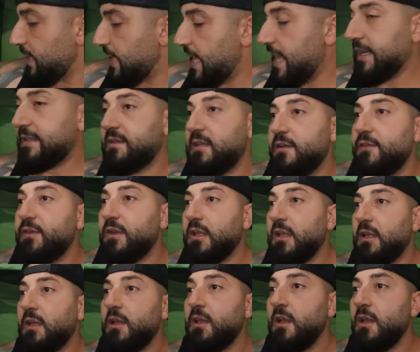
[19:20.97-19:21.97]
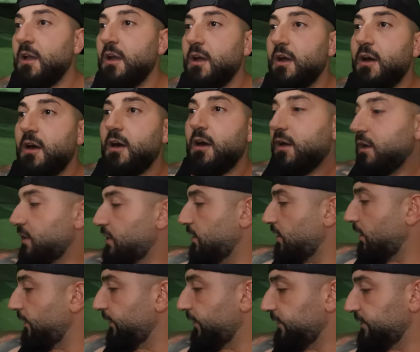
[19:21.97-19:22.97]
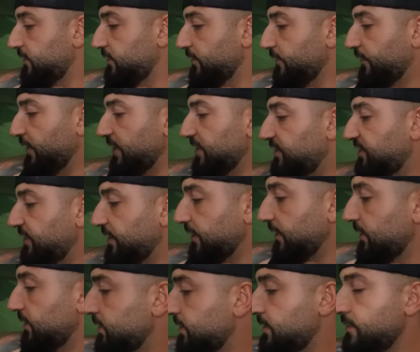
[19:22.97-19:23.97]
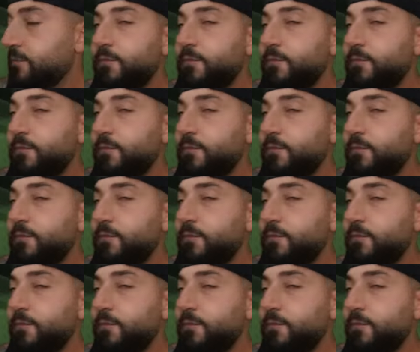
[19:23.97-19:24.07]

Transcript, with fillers: activity on the device here